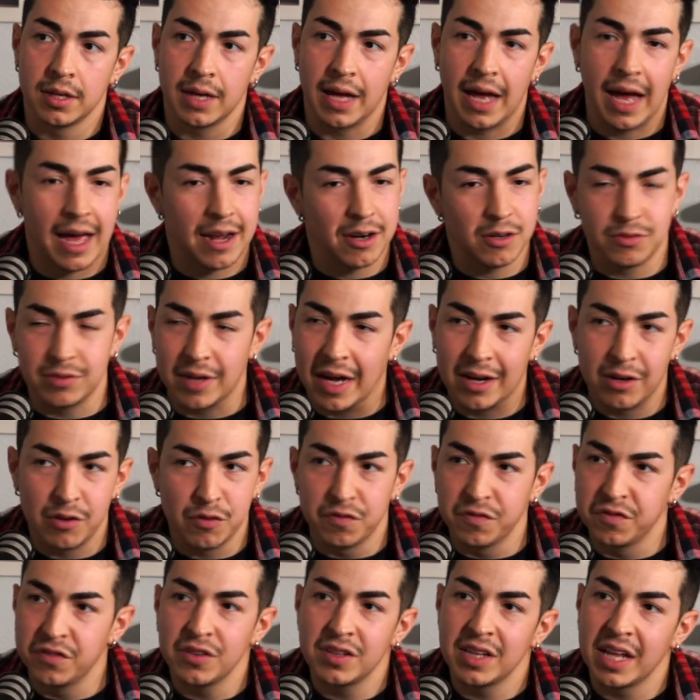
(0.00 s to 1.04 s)
I don't I don't
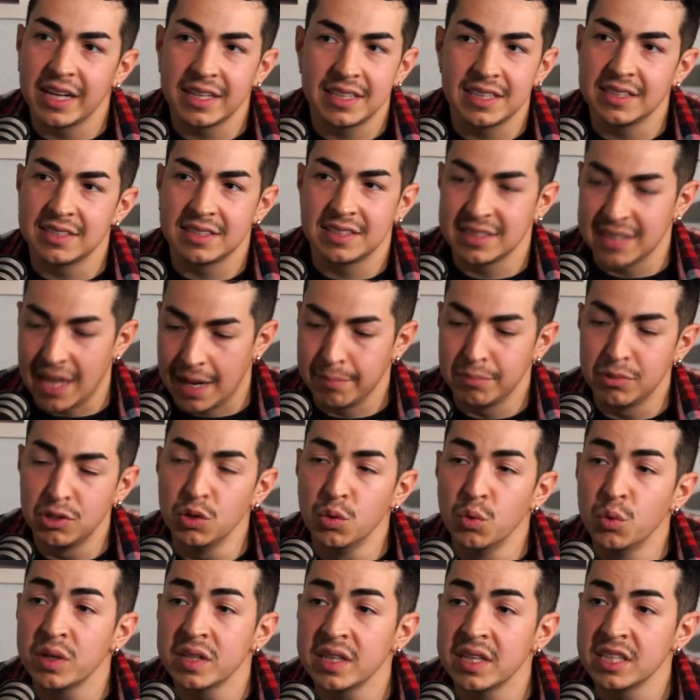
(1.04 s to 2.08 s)
feel like this is I'm
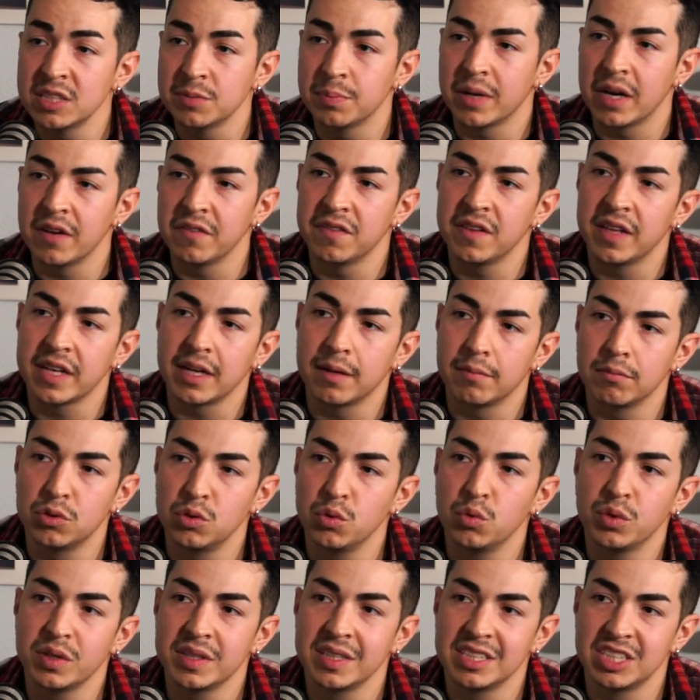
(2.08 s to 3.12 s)
doing this, but I feel like I'm
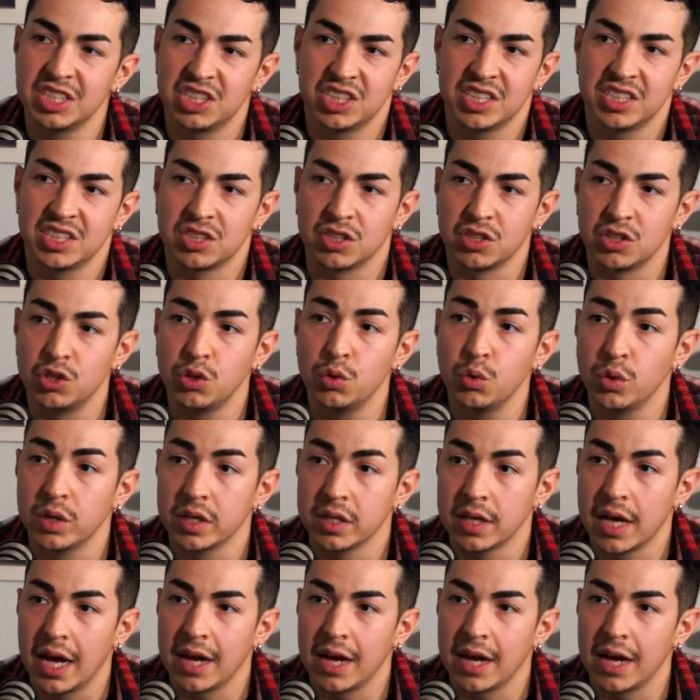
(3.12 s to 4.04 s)
doing this just to do it.